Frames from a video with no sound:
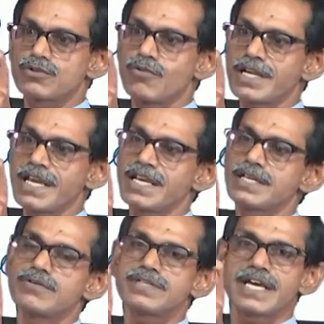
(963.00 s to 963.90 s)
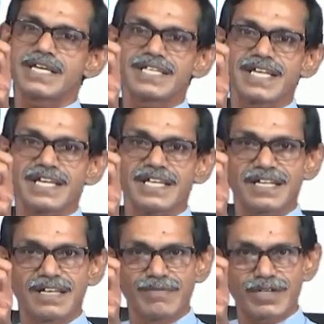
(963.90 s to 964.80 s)
So, what I can do is I can take
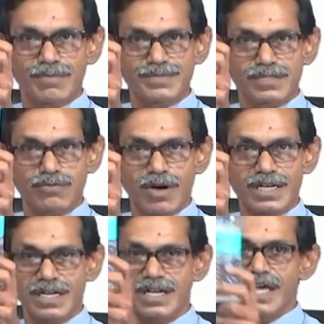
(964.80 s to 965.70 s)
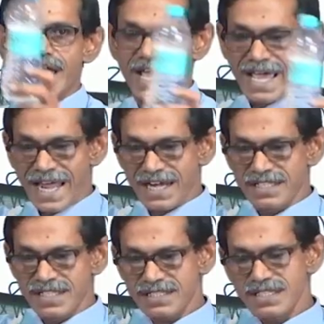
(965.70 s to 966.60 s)
little bit of this water,
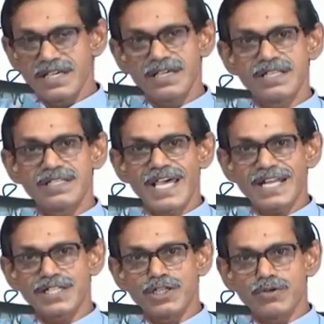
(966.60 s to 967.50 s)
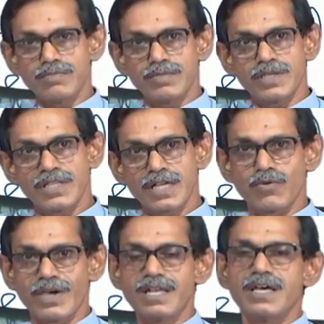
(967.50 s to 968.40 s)
add this in that tube, in that
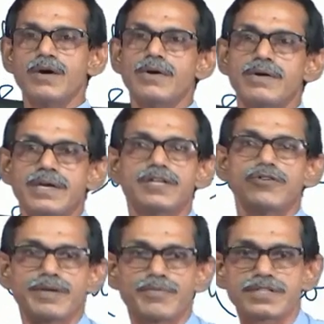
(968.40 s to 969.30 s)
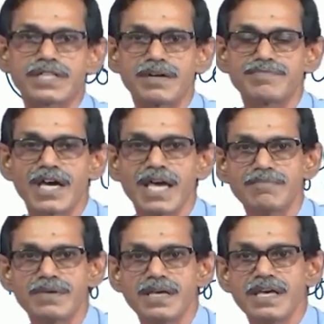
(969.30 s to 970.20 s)
well, incubate for some
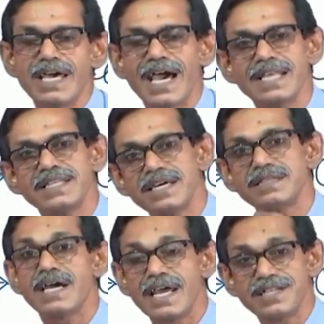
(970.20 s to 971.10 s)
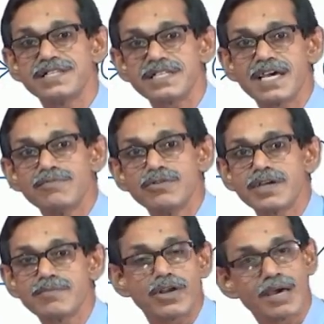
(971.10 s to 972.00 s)
time, and then the antigen I am
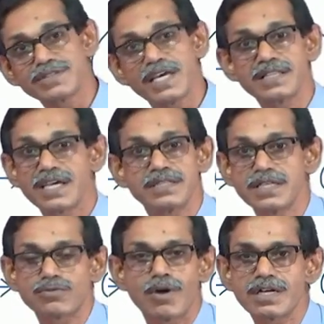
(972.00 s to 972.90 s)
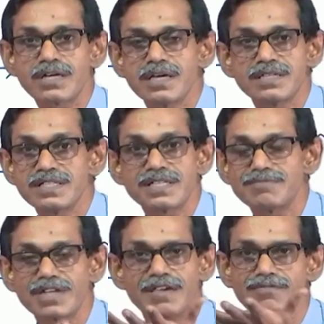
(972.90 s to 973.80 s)
looking for, I am saying that this water contains
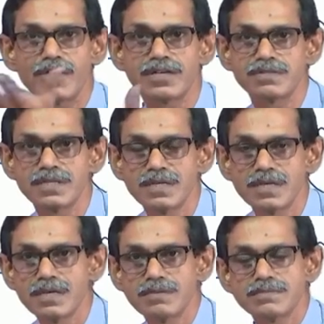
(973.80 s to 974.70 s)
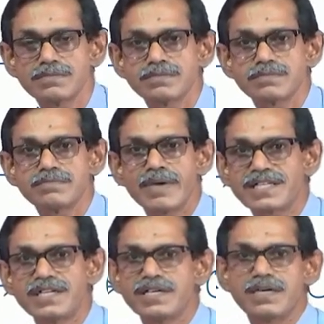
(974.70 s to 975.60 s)
some typhoid
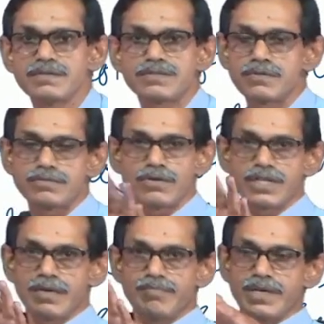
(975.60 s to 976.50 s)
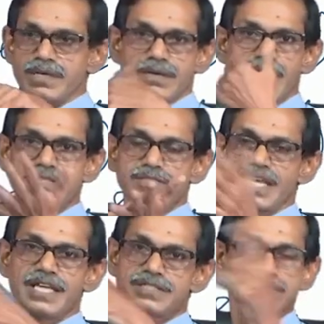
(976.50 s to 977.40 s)
bacteria. So, do not give me, I
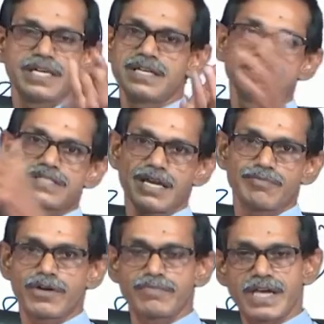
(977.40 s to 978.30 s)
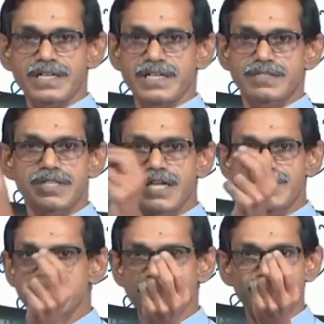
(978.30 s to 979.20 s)
challenge there is typhoid bacteria. So, that
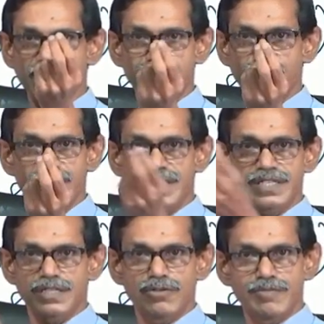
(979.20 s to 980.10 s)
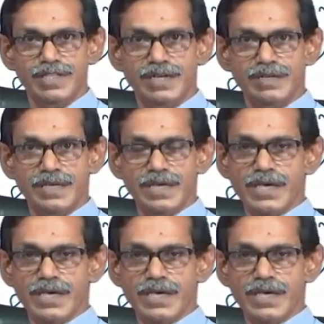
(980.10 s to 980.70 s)
means some typhoid antigen will be there.